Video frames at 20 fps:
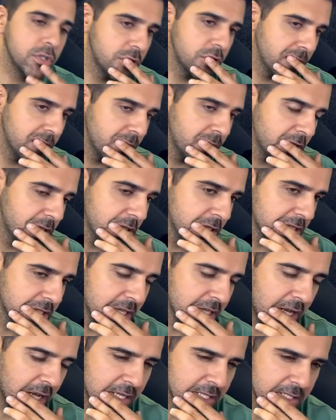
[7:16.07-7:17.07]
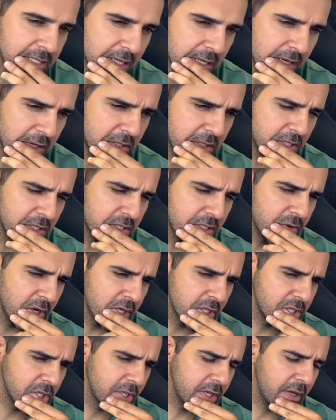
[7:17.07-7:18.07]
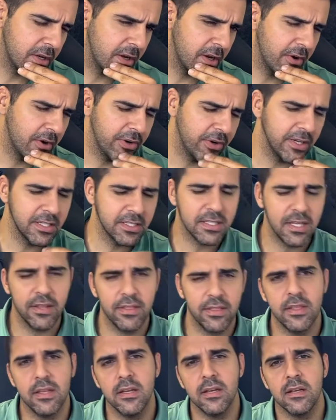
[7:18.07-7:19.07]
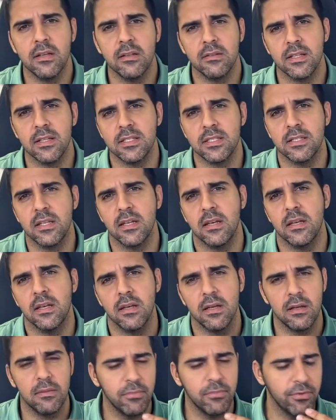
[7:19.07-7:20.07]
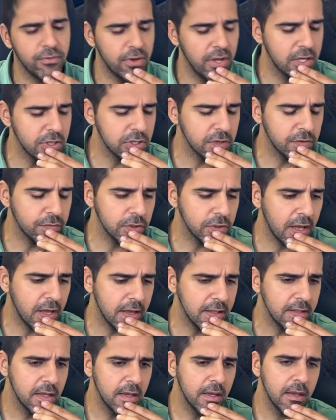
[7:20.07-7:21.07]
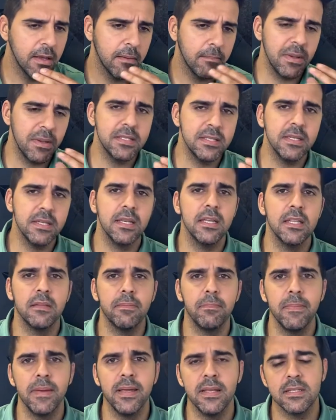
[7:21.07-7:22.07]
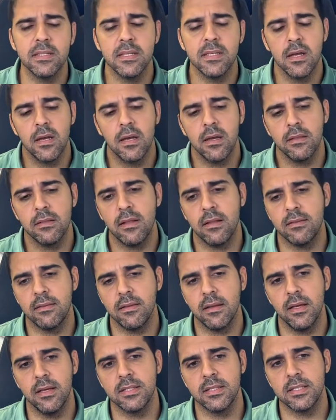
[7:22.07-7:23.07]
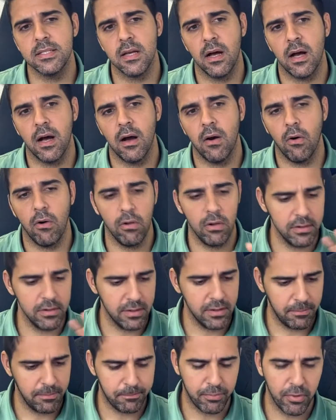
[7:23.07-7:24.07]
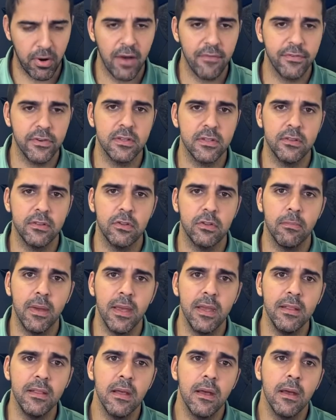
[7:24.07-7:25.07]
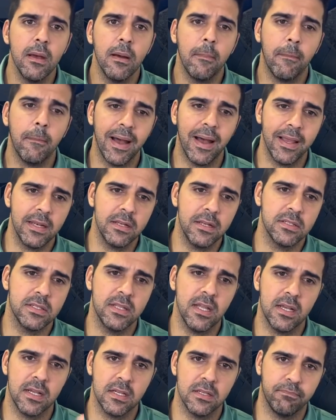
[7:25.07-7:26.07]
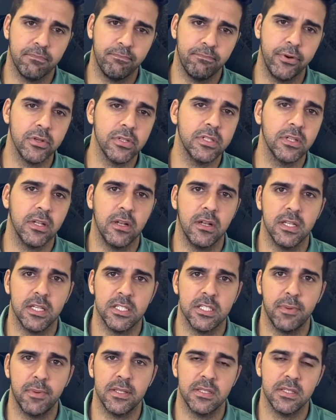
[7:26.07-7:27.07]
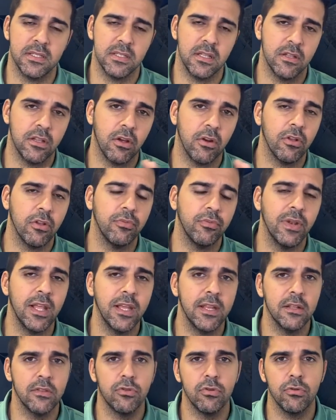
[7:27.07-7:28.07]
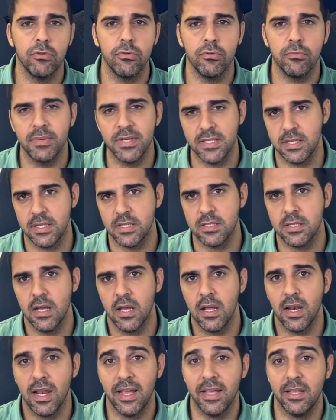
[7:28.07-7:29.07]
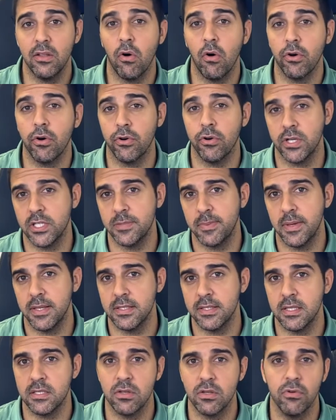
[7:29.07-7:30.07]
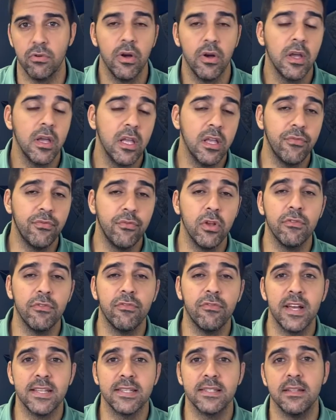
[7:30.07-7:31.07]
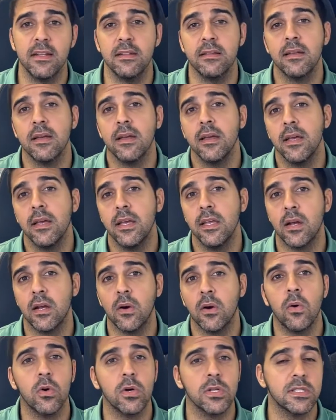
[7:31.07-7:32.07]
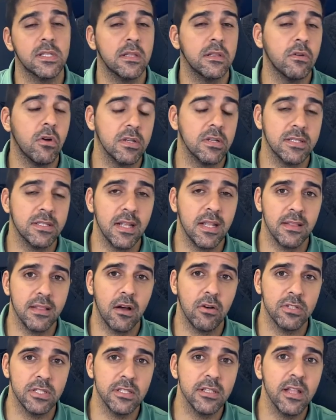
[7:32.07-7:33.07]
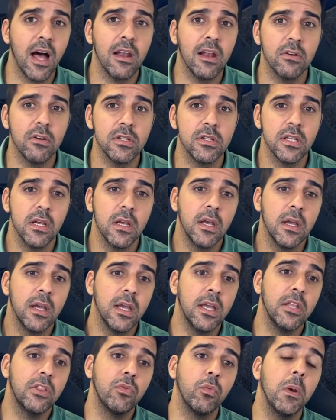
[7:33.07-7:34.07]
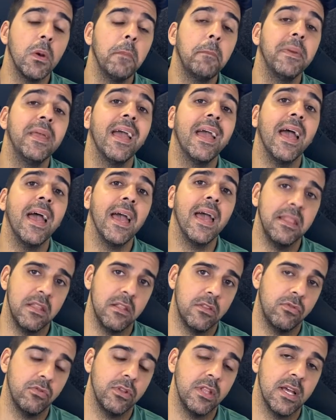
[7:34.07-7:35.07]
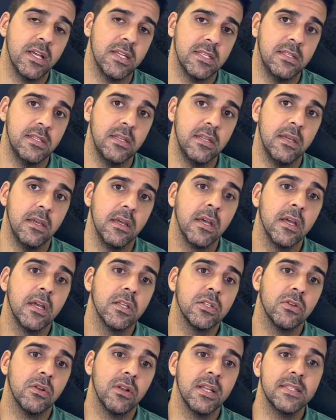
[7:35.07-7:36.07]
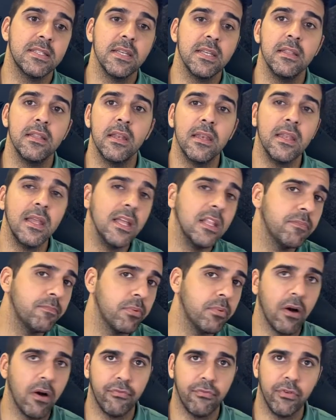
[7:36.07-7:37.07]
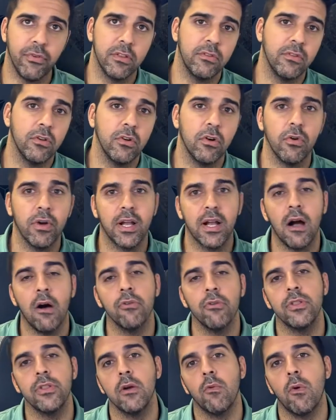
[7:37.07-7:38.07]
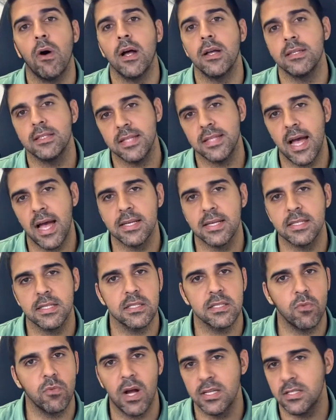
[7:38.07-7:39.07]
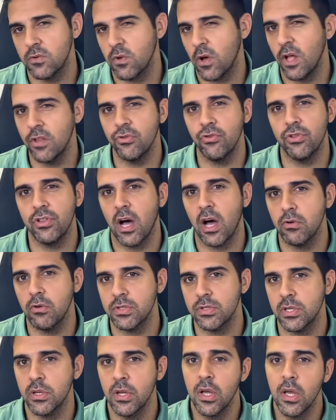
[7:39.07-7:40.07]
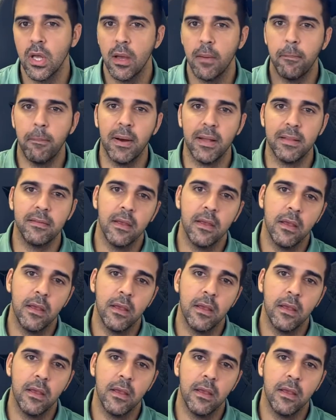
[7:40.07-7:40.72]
which is seller distraction earnings, I think that's the abbreviation for that. Basically, it means that it's all the profit that you made minus the personal expenses that are not related to business, like the owner expenses. So if you invested in a course that cost $10,000, it will be added to the SDE. So let's say the net profit, you know, accounting wise, taxes wise, 100,000, but